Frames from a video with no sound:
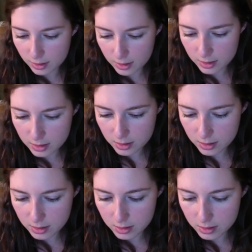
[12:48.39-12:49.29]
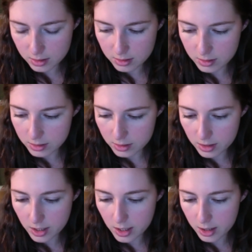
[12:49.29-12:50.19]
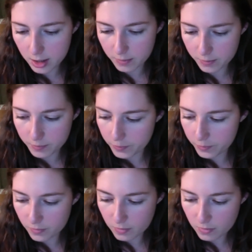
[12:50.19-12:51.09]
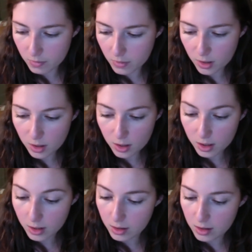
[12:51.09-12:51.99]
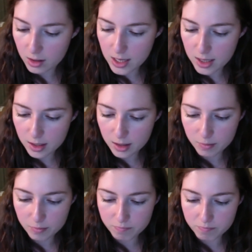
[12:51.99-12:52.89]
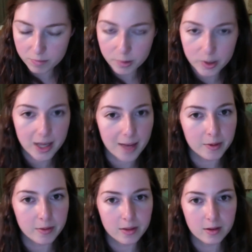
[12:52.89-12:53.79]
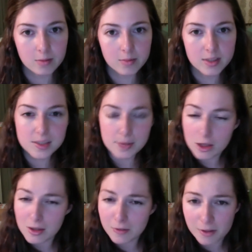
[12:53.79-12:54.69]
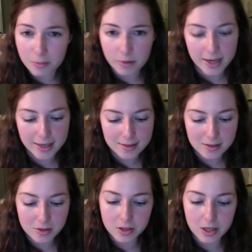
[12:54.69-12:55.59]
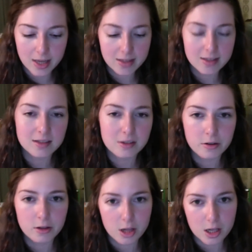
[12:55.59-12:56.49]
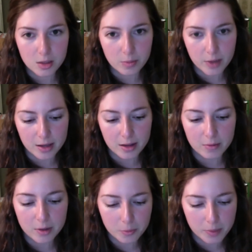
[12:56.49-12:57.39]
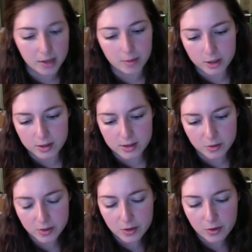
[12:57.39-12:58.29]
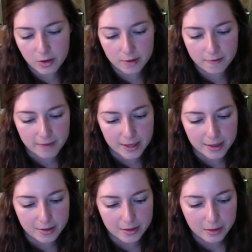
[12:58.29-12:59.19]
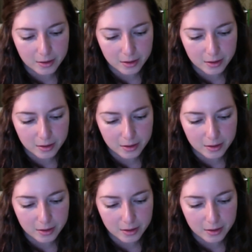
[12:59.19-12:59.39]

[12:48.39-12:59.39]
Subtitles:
And yeah, other than that, I'm pretty happy with them, especially for the price. You can get these so cheap, and they're real pigment, so they're not going to fade.